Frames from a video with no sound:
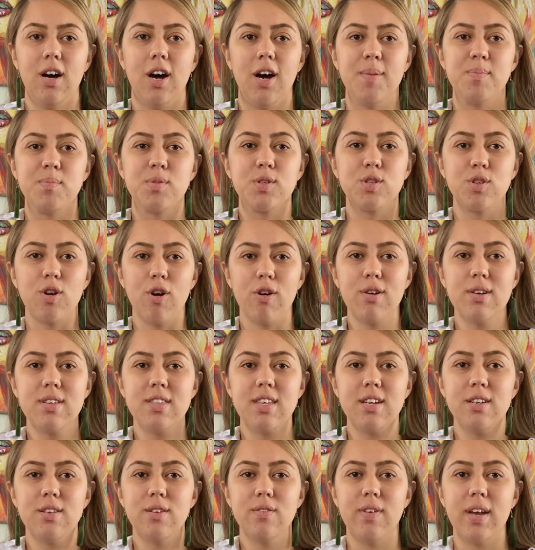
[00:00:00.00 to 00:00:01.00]
I'm sorry
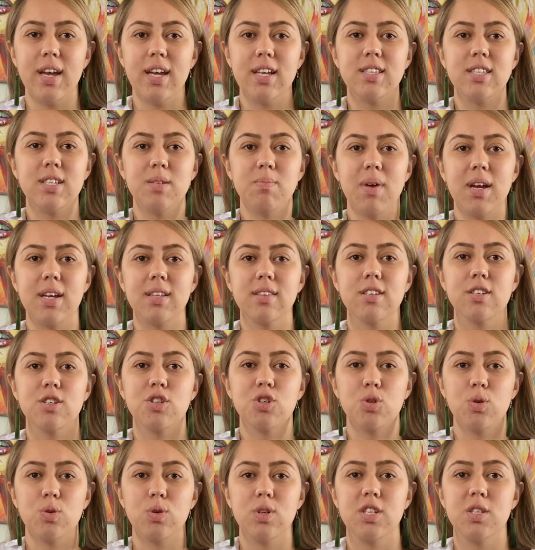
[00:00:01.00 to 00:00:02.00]
that you've had to make
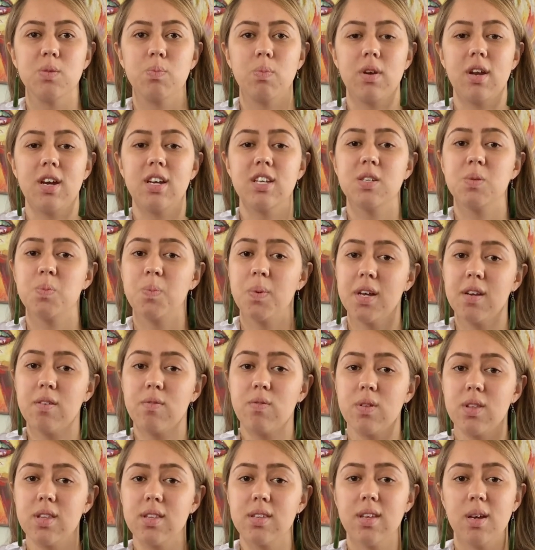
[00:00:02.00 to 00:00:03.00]
this choice, but I speak
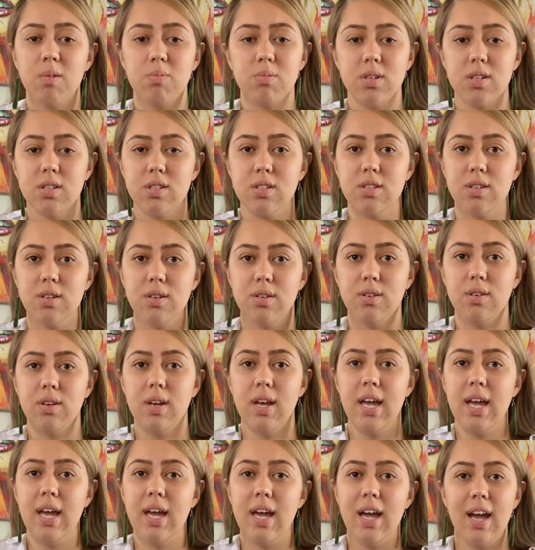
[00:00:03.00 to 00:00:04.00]
for the WSU
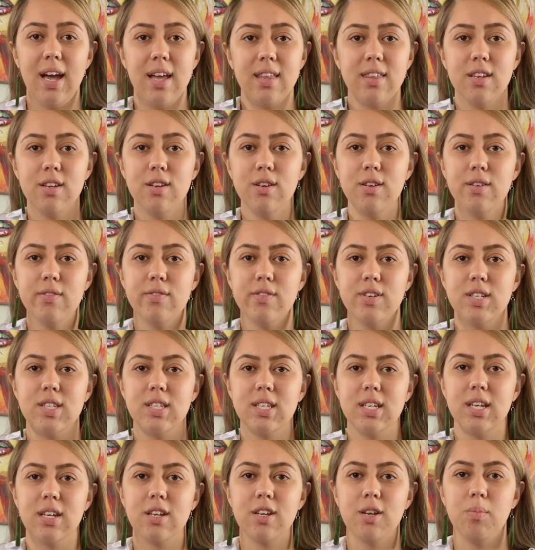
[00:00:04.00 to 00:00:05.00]
and the
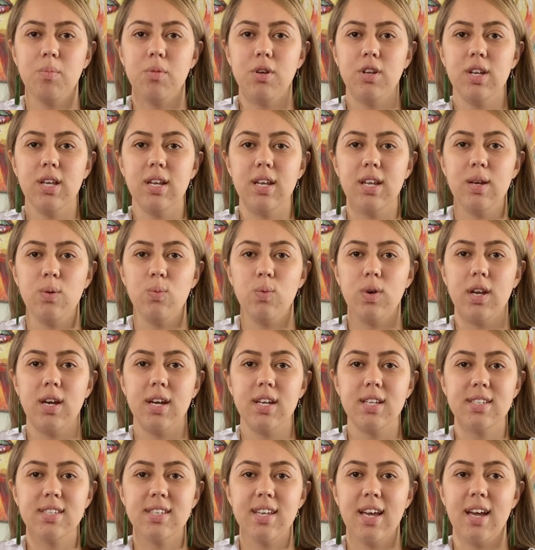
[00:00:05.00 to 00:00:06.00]
university community when
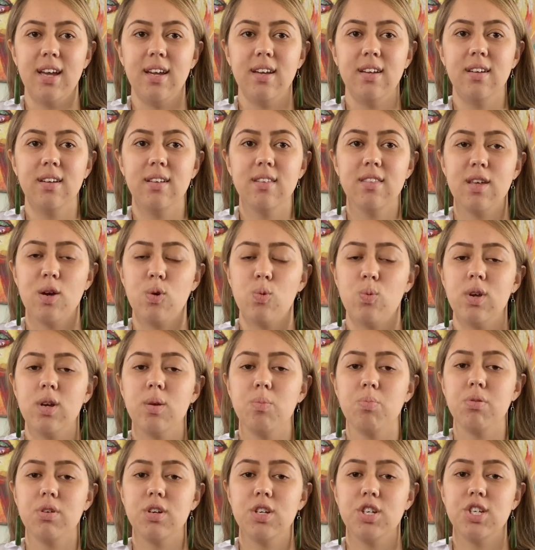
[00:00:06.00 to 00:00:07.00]
I say that we
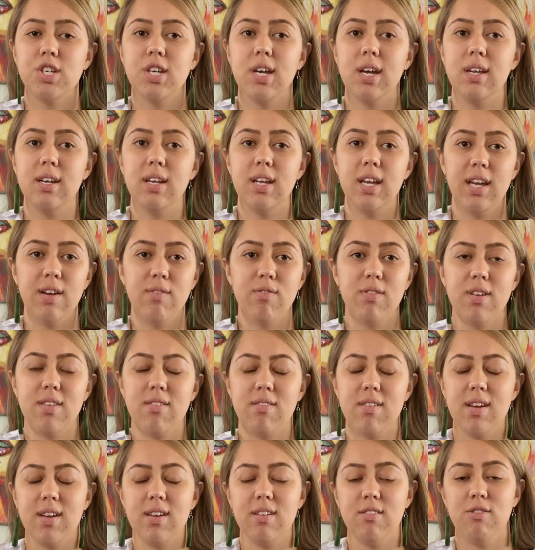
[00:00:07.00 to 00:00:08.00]
appreciate
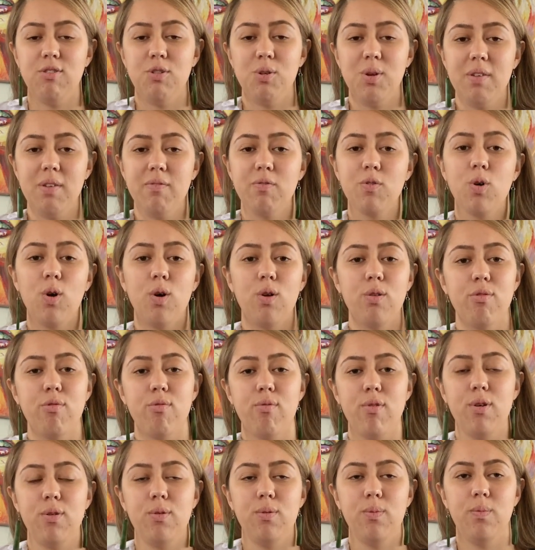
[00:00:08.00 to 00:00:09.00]
everything you have gone
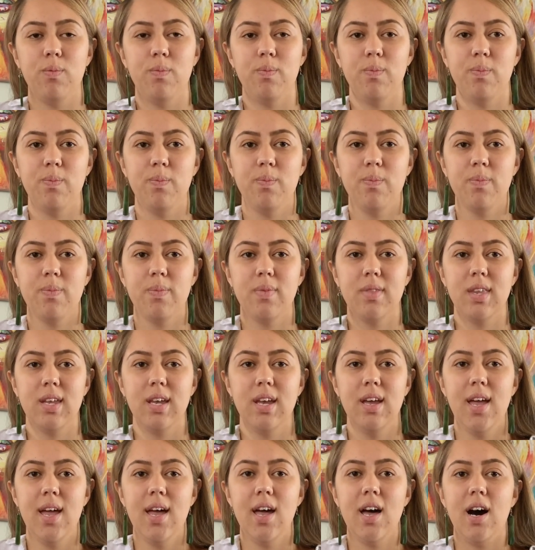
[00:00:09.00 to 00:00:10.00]
through.
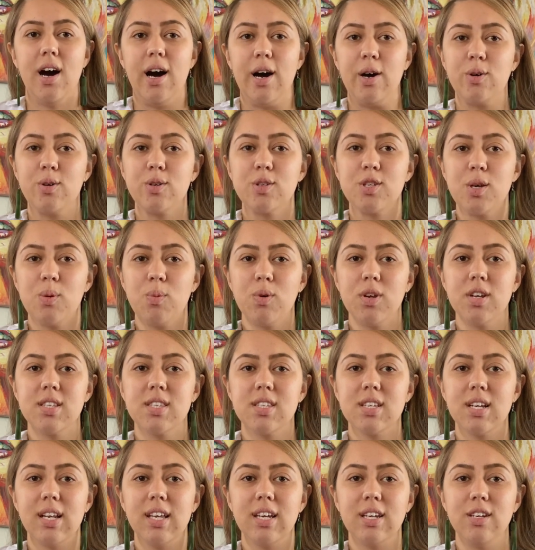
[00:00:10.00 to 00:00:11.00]
I also wanted
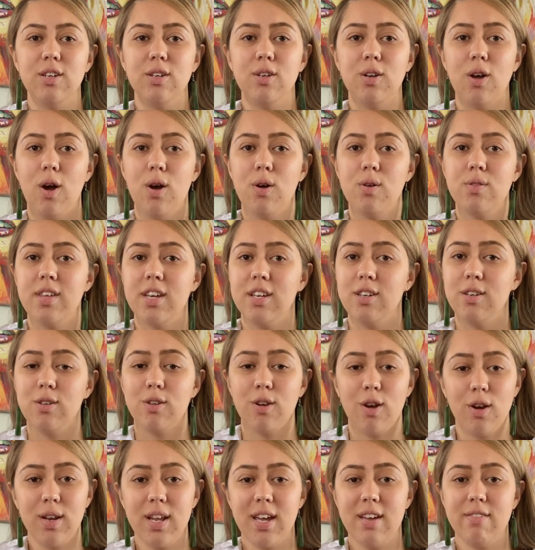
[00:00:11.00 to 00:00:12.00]
to let you know that you
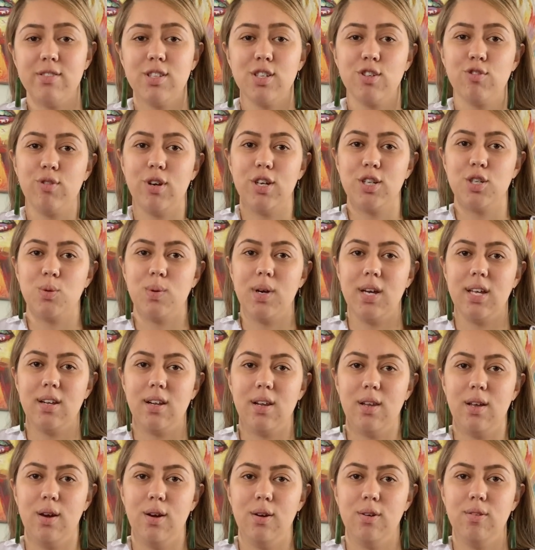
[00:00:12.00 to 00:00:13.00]
don't have to graduate
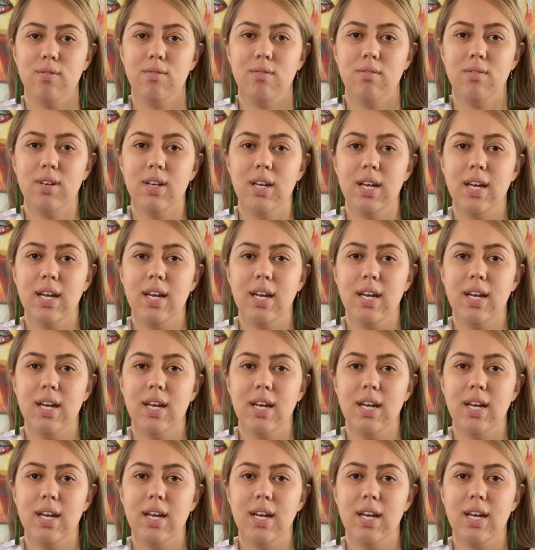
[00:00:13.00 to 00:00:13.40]
alone.